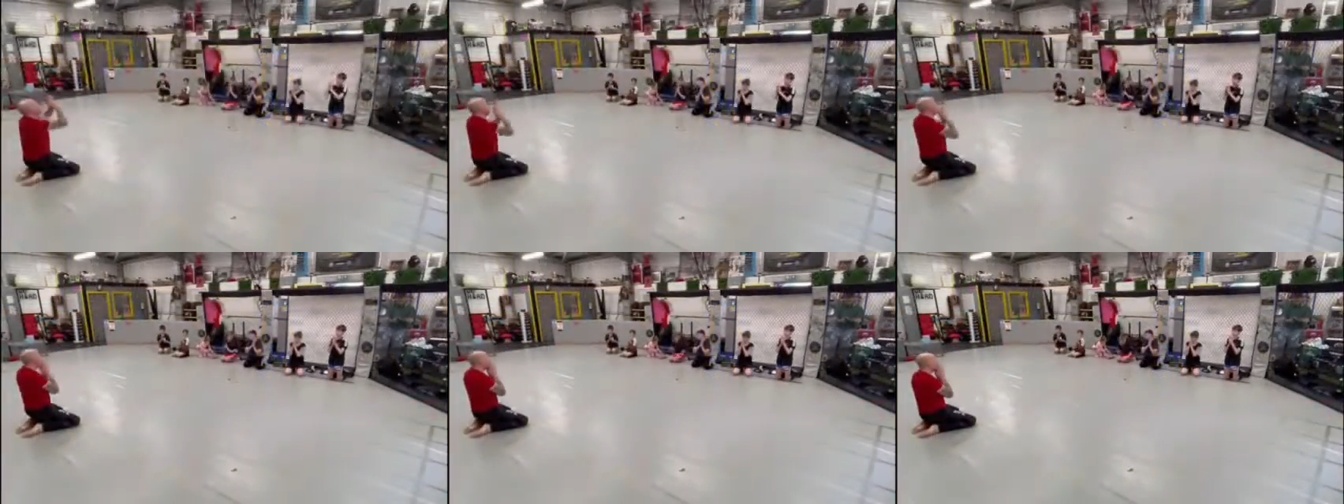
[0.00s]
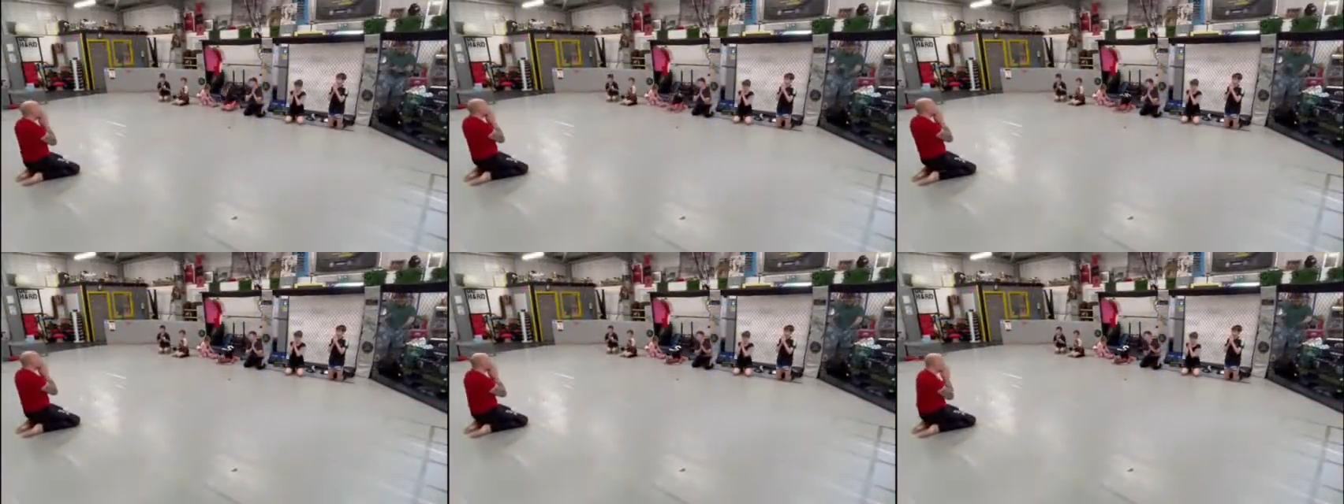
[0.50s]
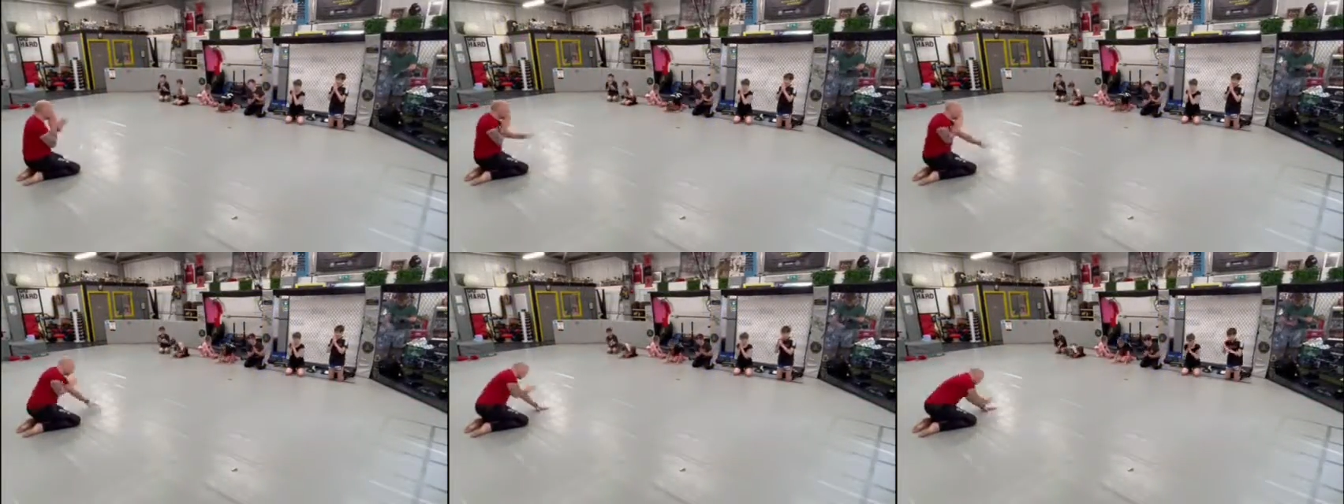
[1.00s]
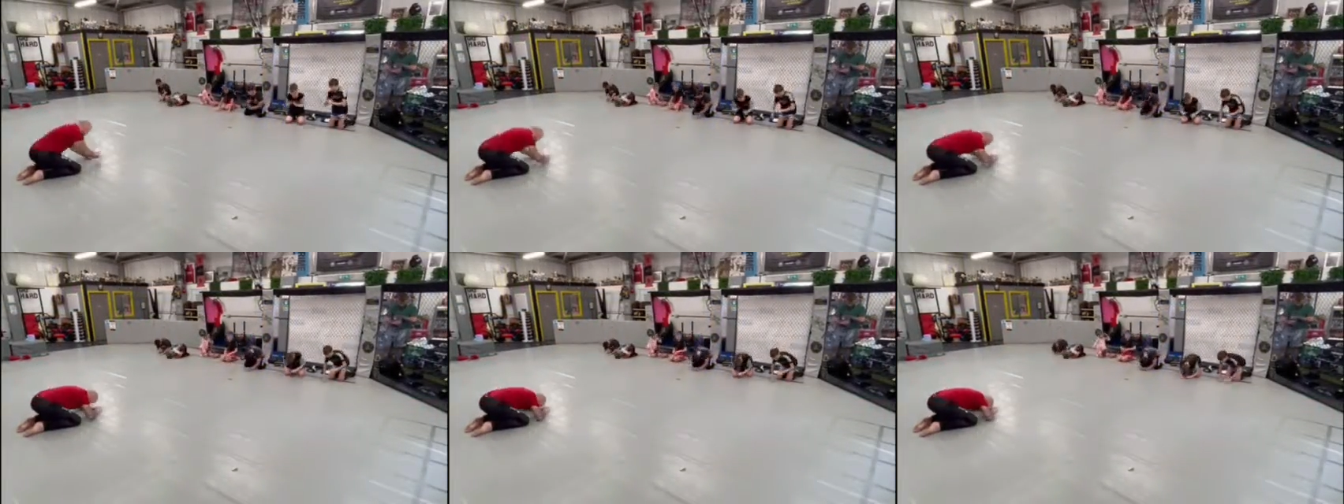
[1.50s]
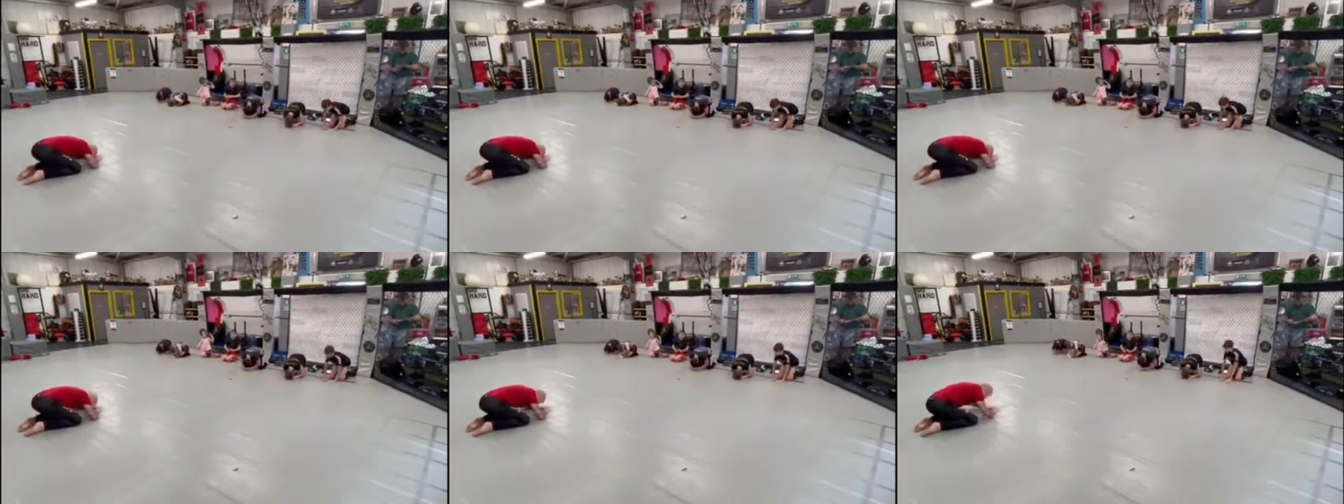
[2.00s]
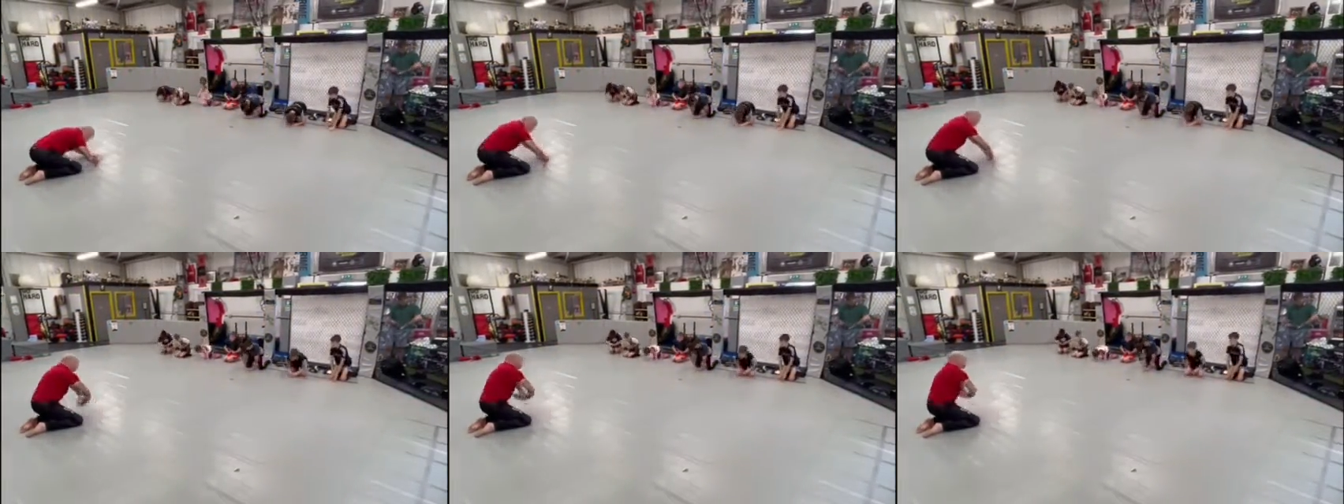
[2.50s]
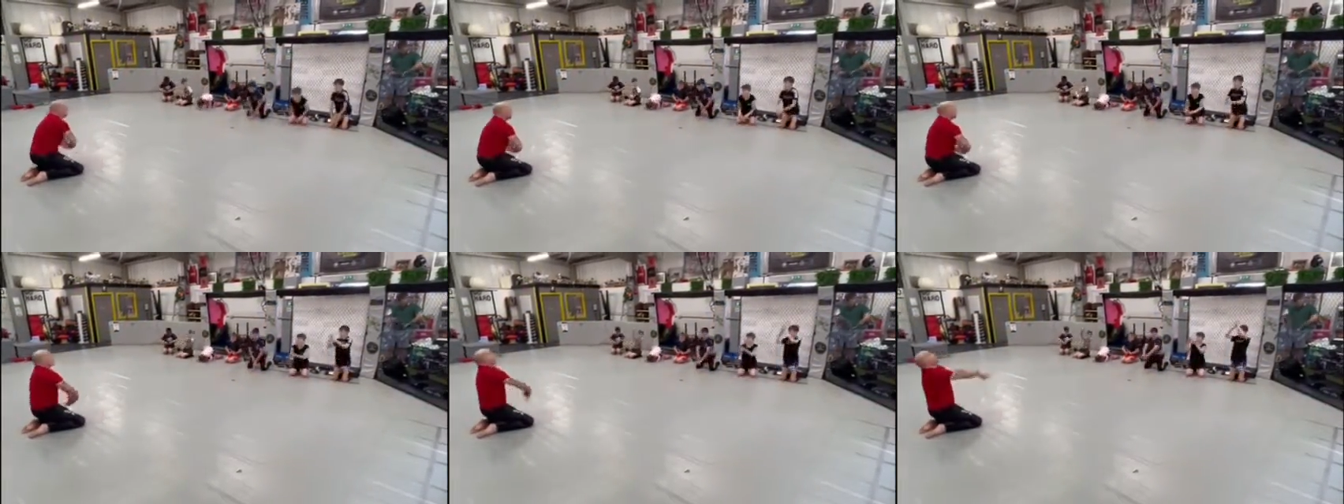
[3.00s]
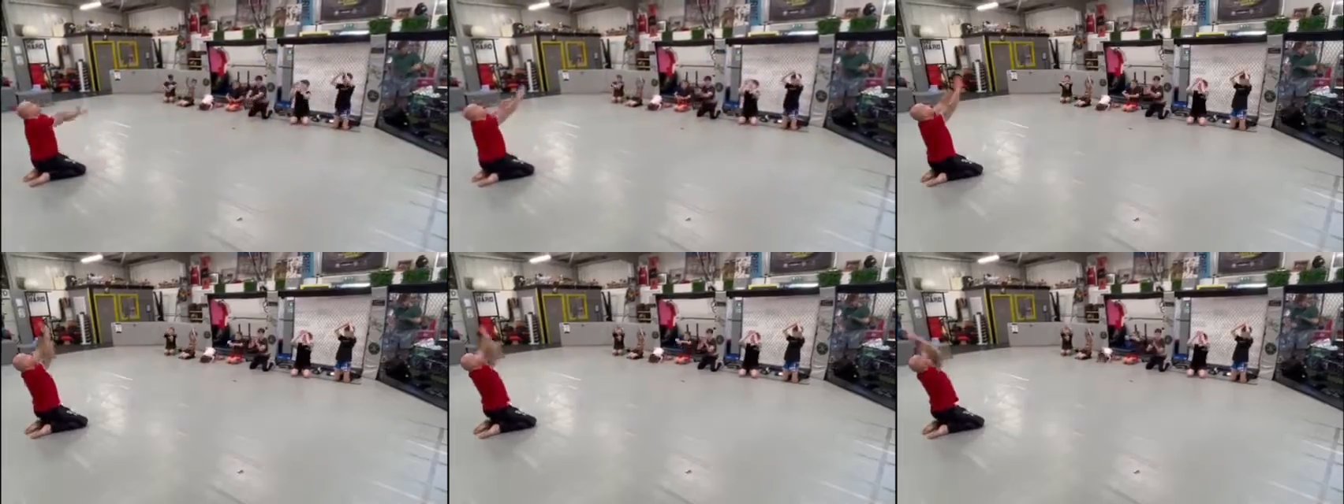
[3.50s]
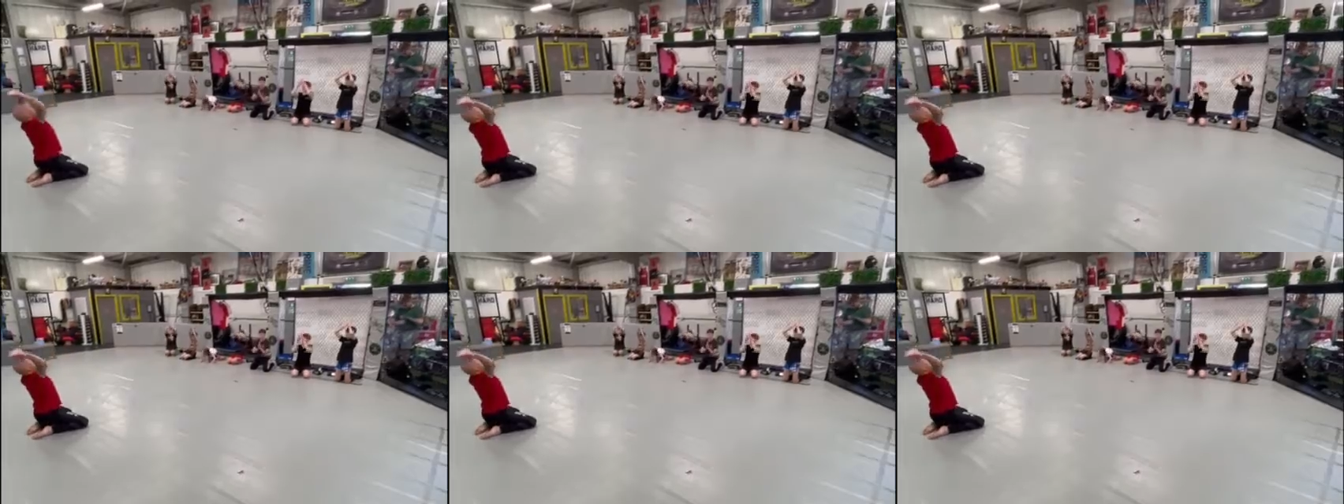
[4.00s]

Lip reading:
[unreadable: no face in view]